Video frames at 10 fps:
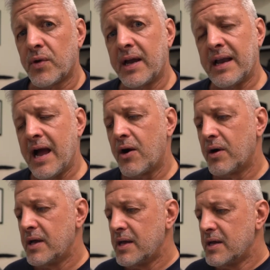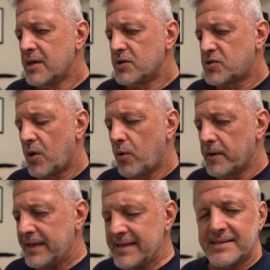right now
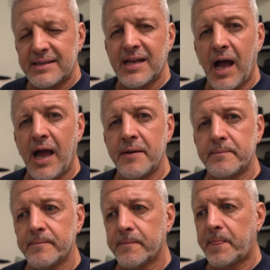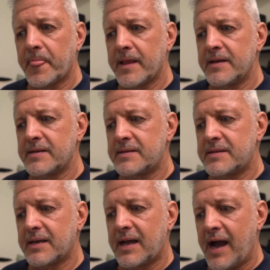so is it time
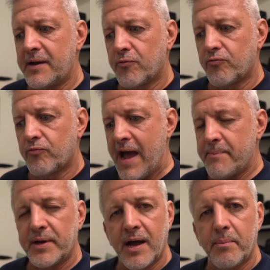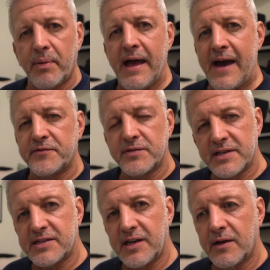to kind of wrap it up after
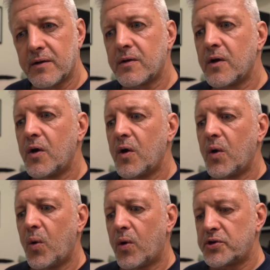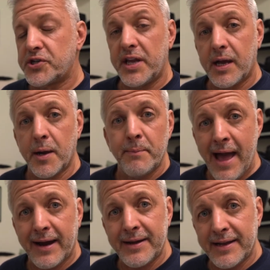this year or should he come
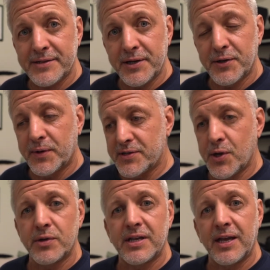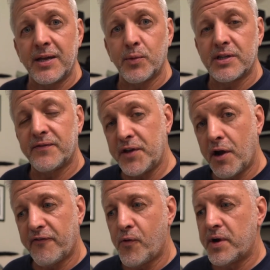back next year with his own team with the
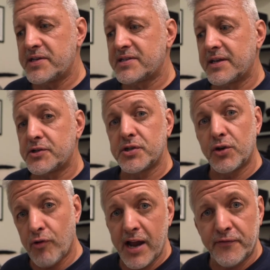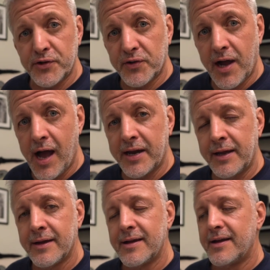vr46 should he ride for
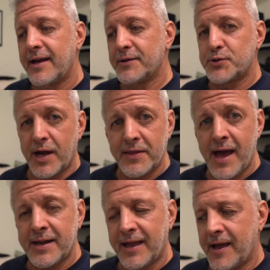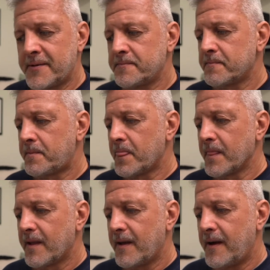ducati and try that again
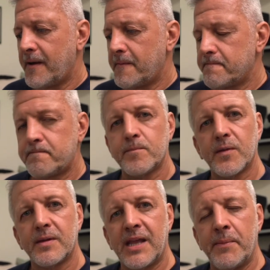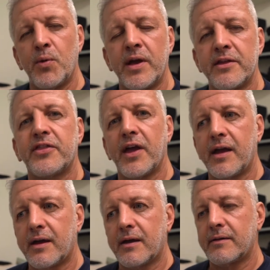um, tell me what you think